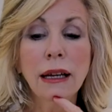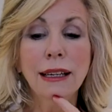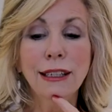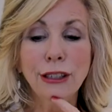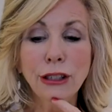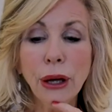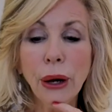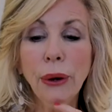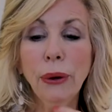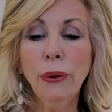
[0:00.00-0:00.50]

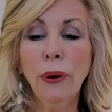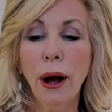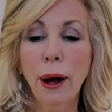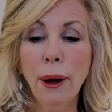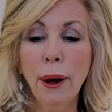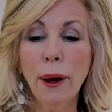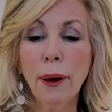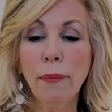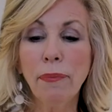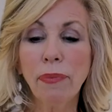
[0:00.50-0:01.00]

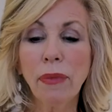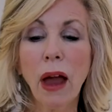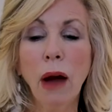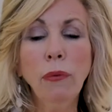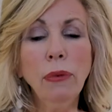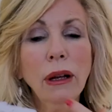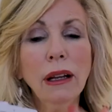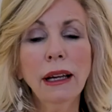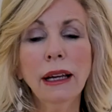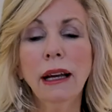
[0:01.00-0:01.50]
So I
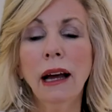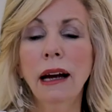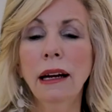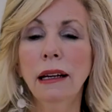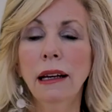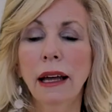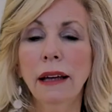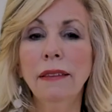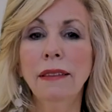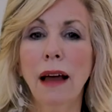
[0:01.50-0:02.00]
really kind
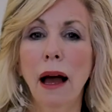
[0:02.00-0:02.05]
of like